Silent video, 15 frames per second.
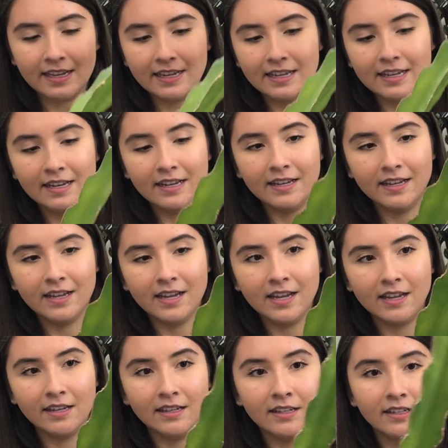in
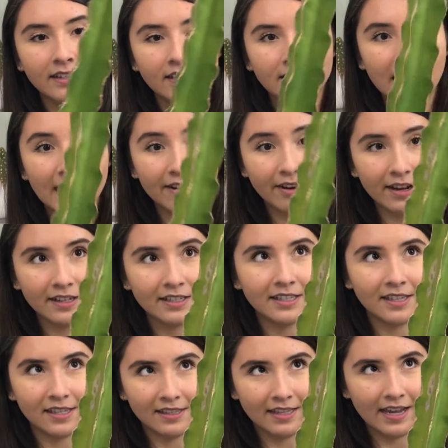direct
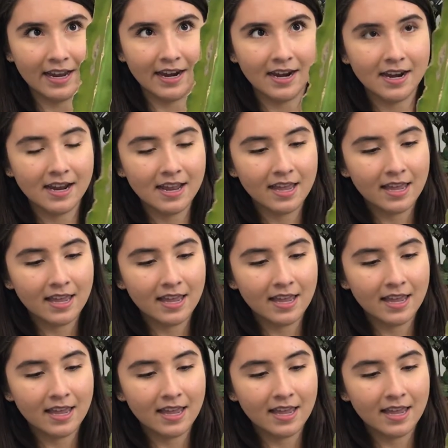sunlight,